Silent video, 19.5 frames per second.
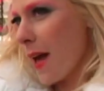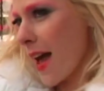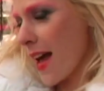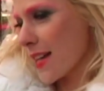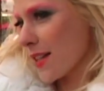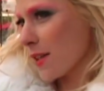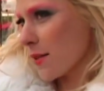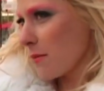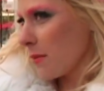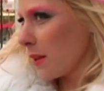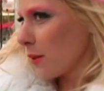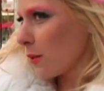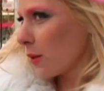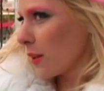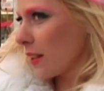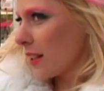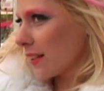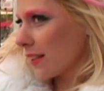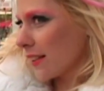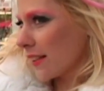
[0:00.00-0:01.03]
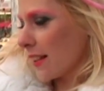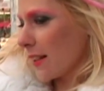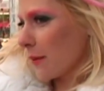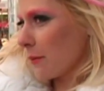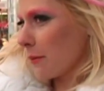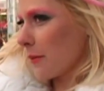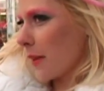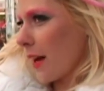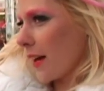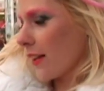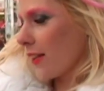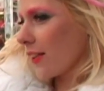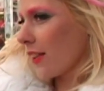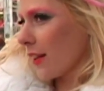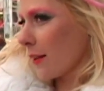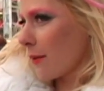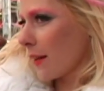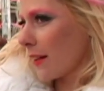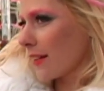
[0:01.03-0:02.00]
hasn't been released, and I'm, I
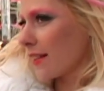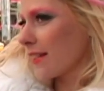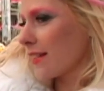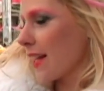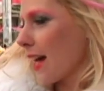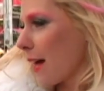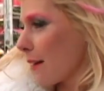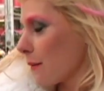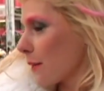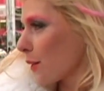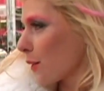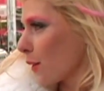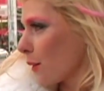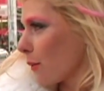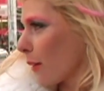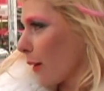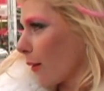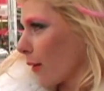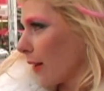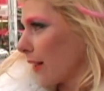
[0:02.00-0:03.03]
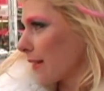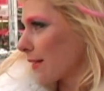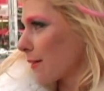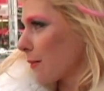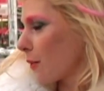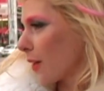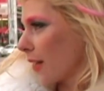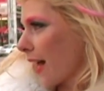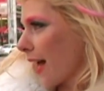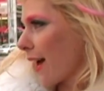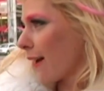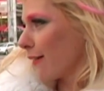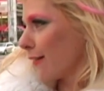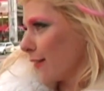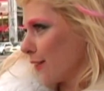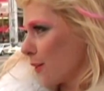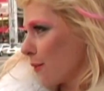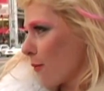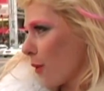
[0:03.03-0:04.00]
think by the time it's going to be released, I'm going to have
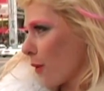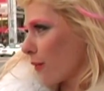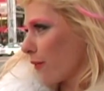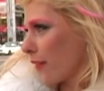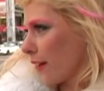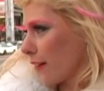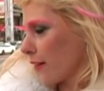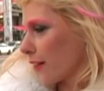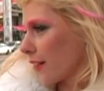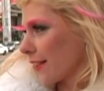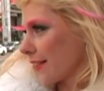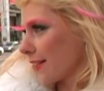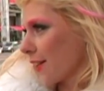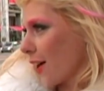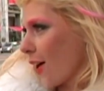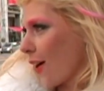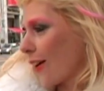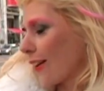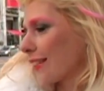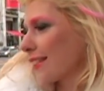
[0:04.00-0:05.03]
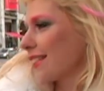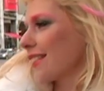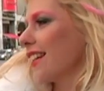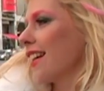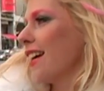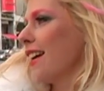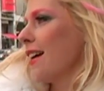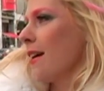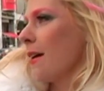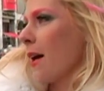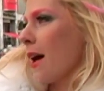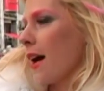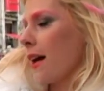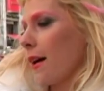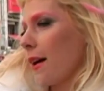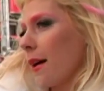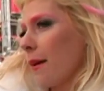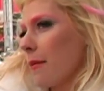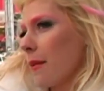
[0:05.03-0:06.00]
new more favorite songs.
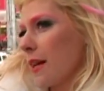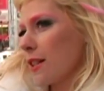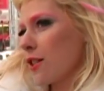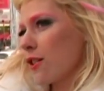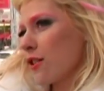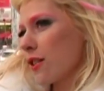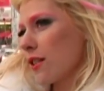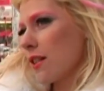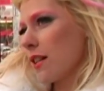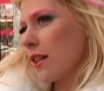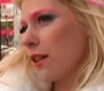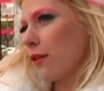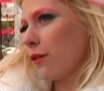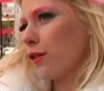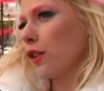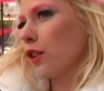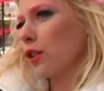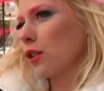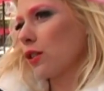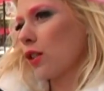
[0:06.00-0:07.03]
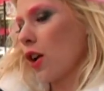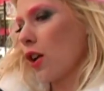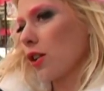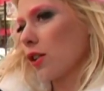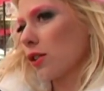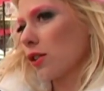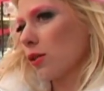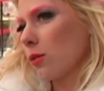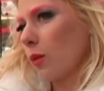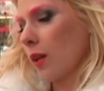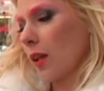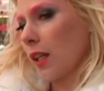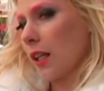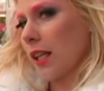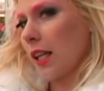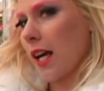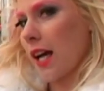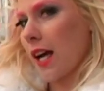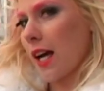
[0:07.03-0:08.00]
Um, I just did a few songs
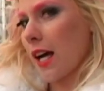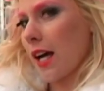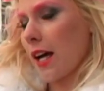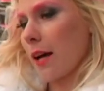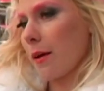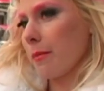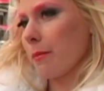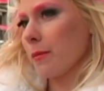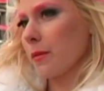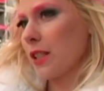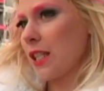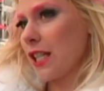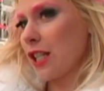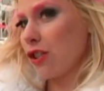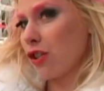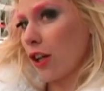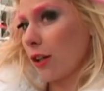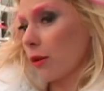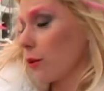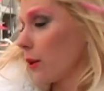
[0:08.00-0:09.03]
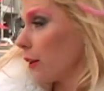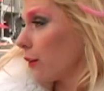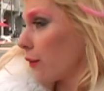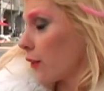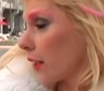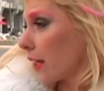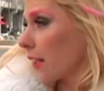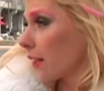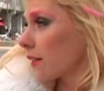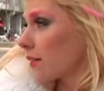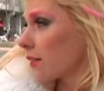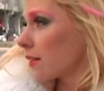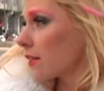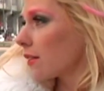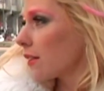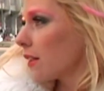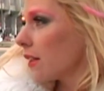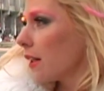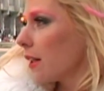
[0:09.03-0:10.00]
with um, D J Reflex.